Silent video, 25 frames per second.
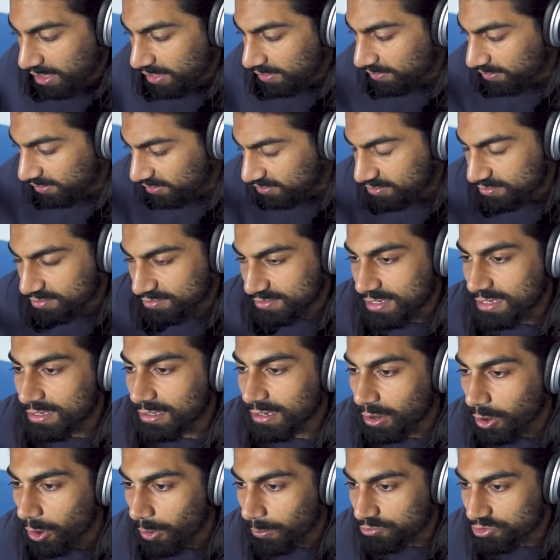this
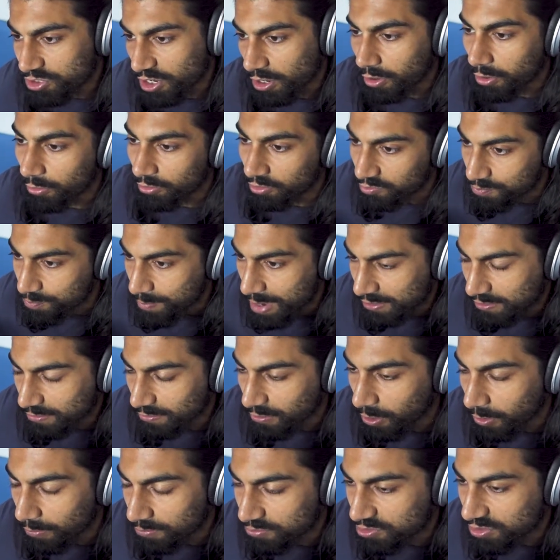steel object or this
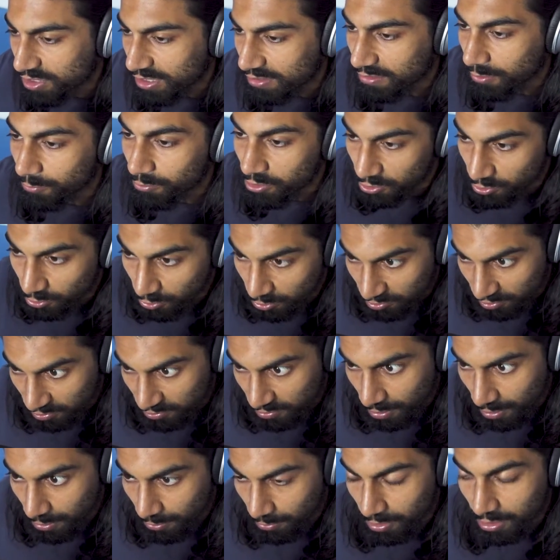metal object that we use as
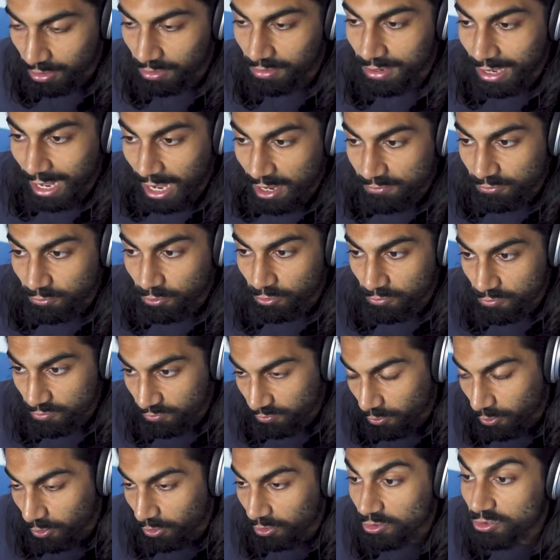cutlery, a knife or a
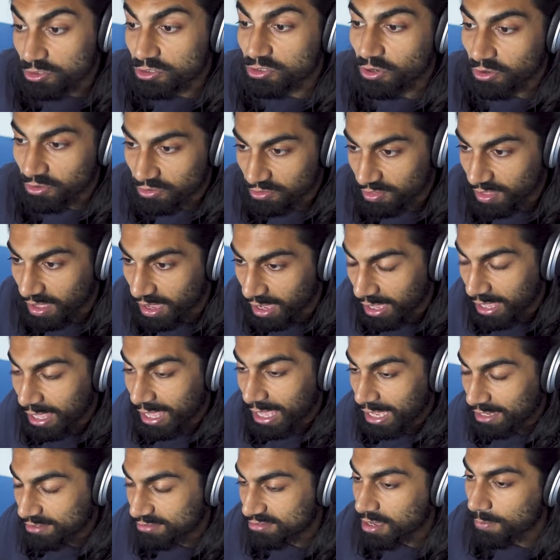fork, does that.
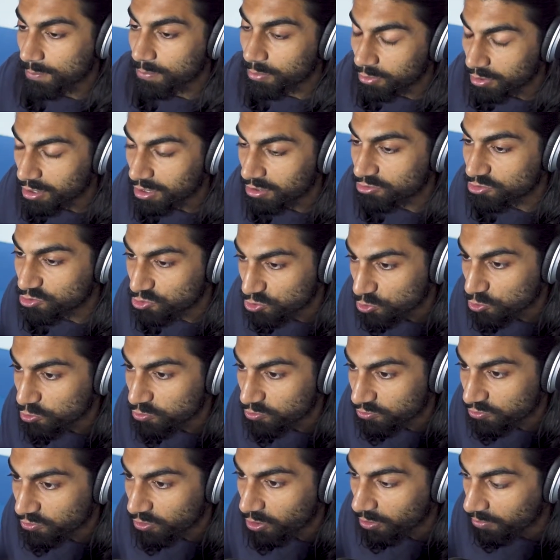It separates you
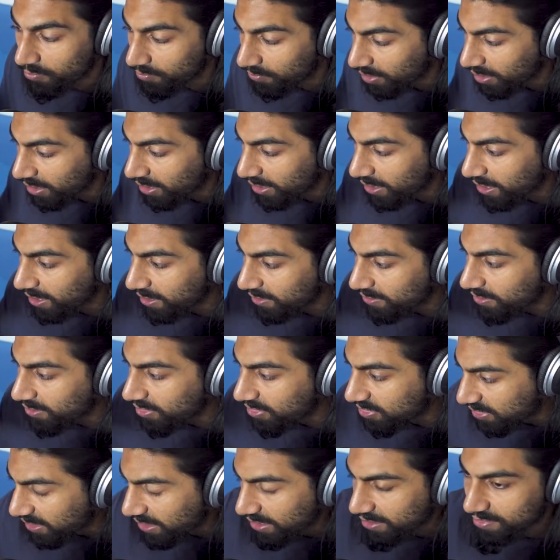from the
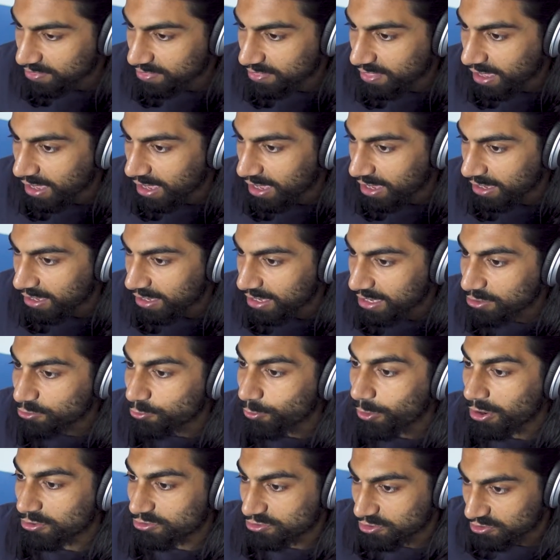thing that
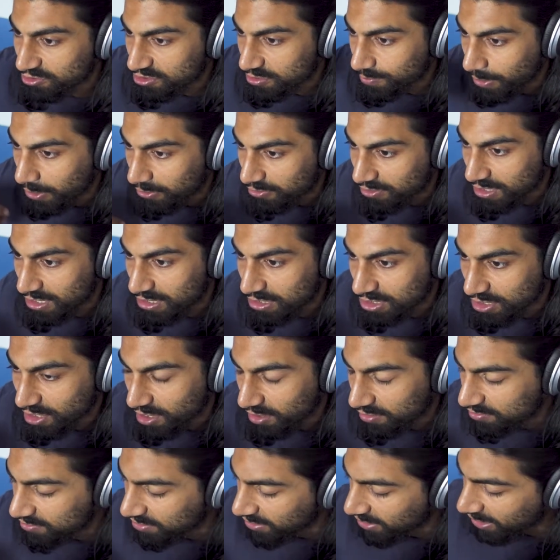you are just about to
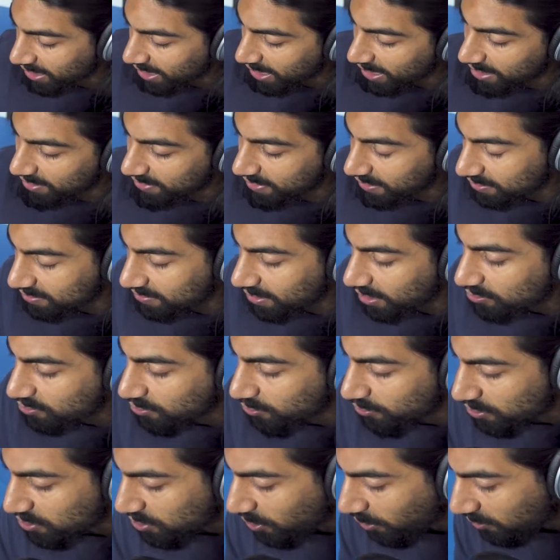ingest. And I think
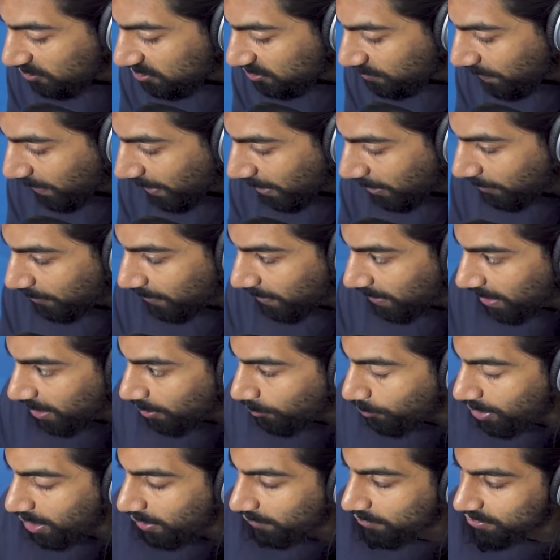Sadhguru talks about,
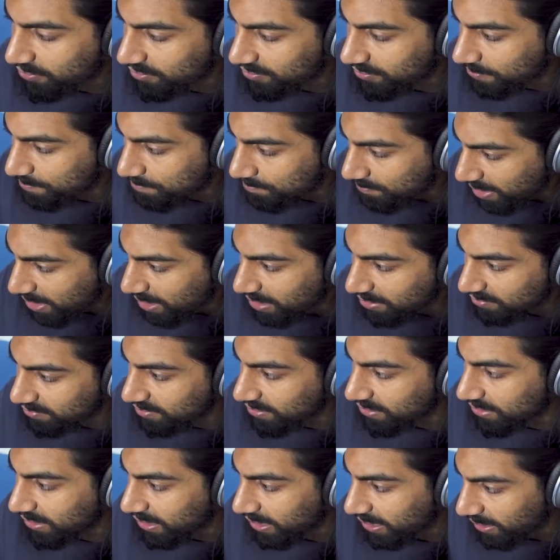we have this
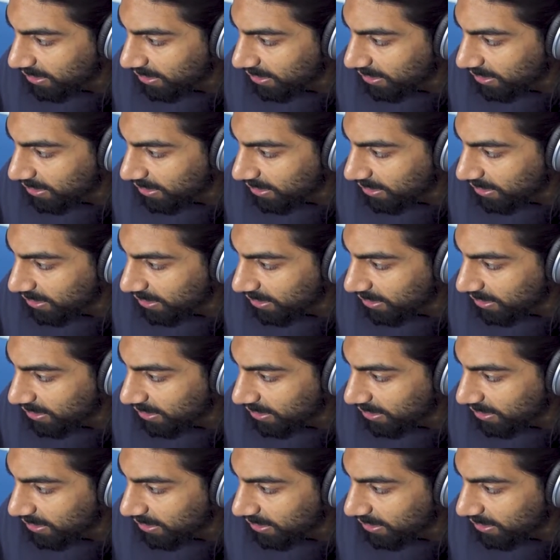amazing